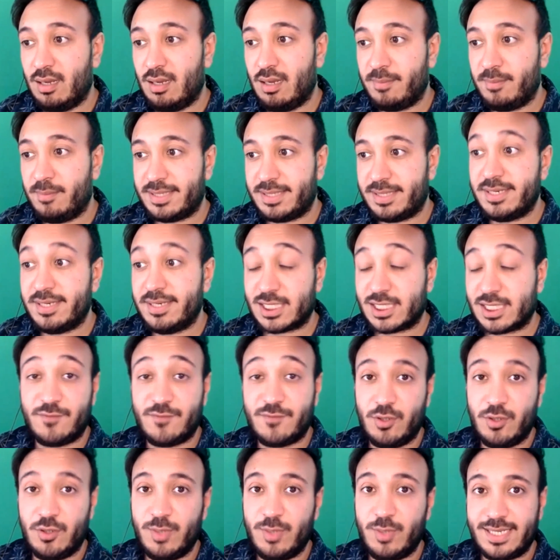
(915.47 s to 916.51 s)
in the next
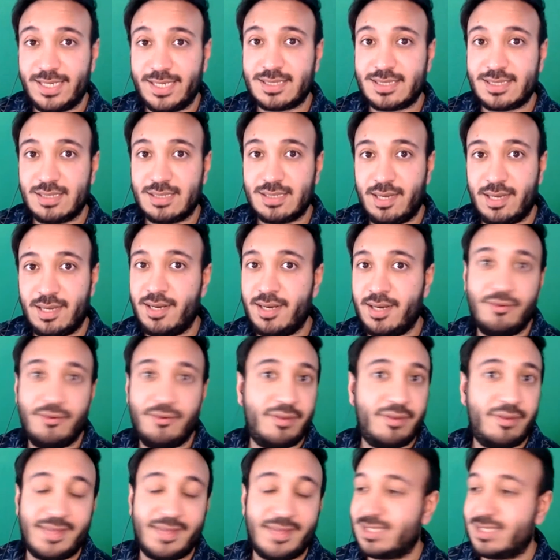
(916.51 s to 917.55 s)
few weeks, and I know
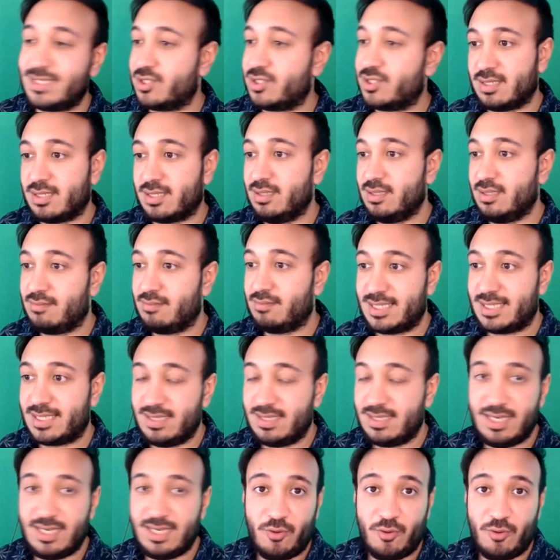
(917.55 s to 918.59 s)
that that's
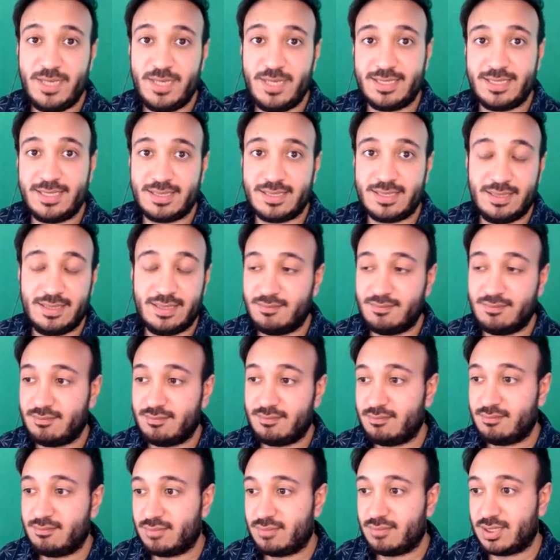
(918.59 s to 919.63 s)
gonna help me, isn't it?
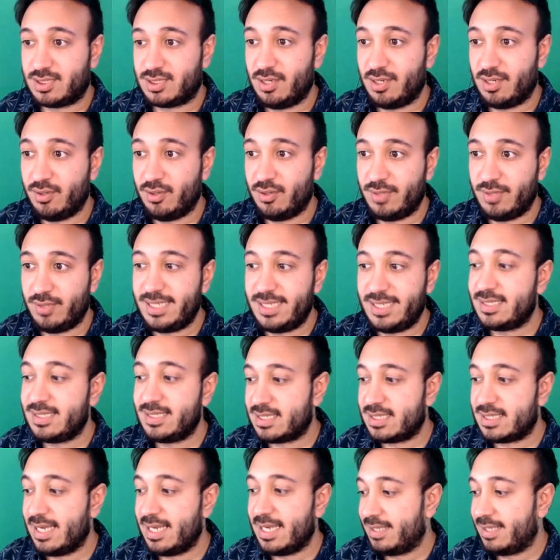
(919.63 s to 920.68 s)
So it is,
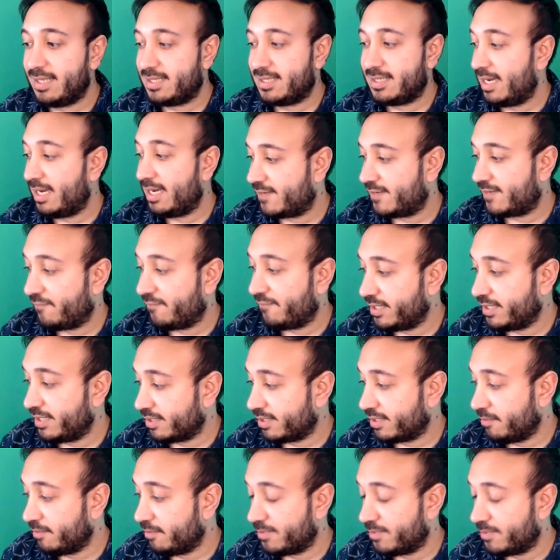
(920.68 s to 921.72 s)
yeah. I definitely done
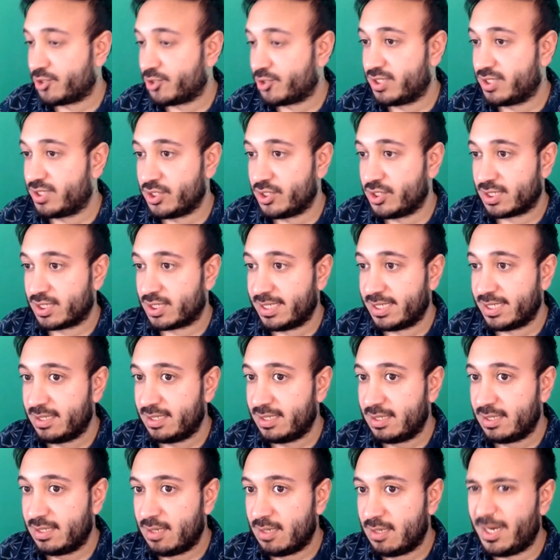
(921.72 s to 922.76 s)
it a bit strategically,
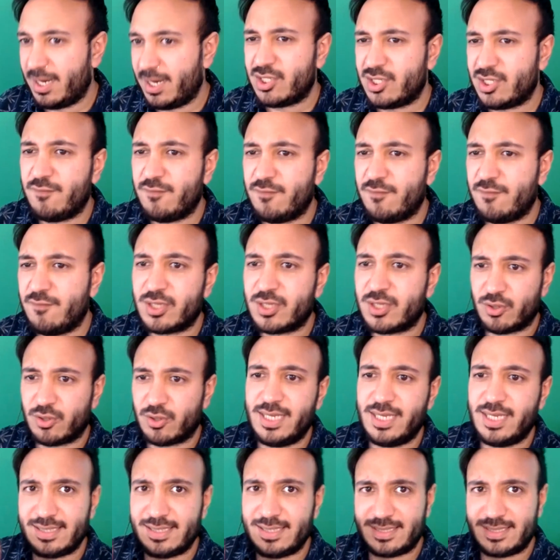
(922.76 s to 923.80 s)
but I do focus on
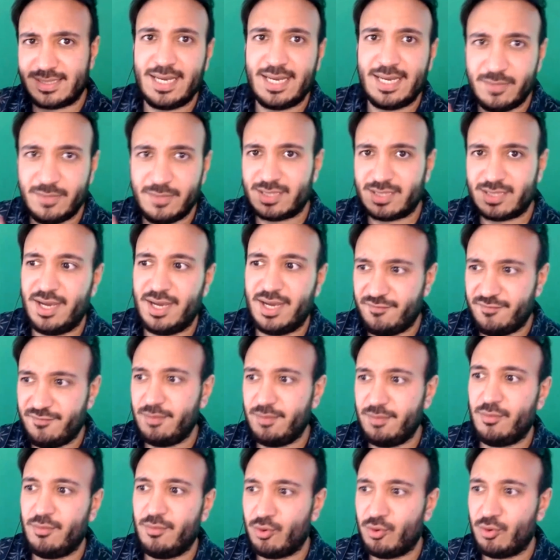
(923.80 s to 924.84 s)
the entertainment side of it
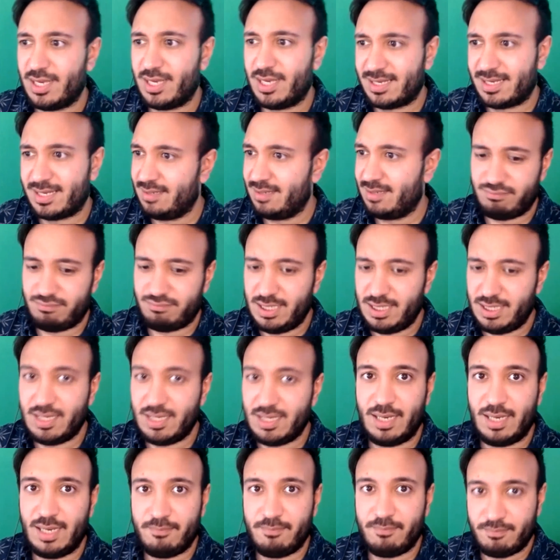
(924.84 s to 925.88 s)
more. Like I
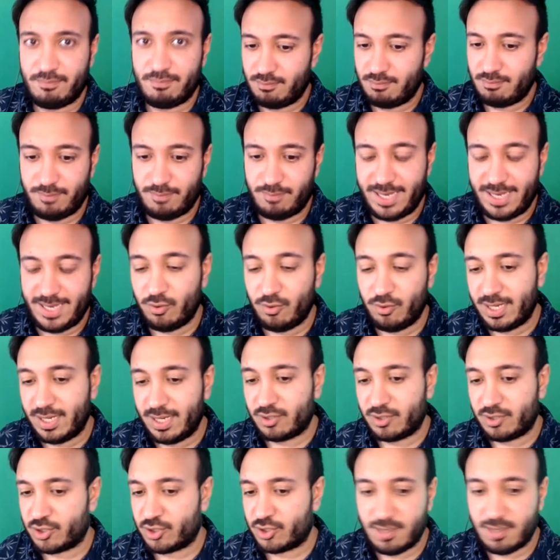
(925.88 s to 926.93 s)
plan it all
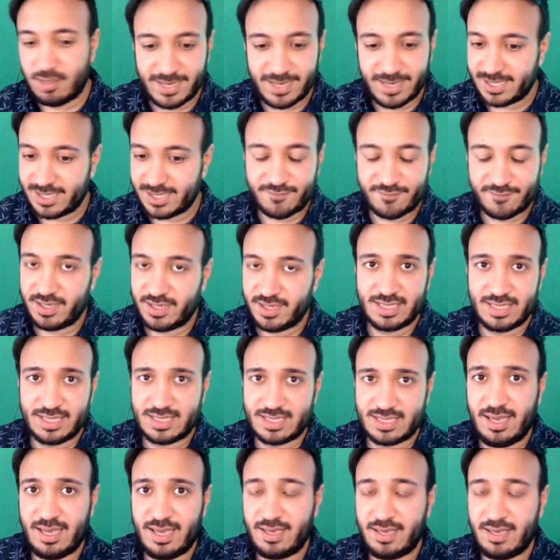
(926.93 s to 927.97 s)
out, try and make it as funny as I can.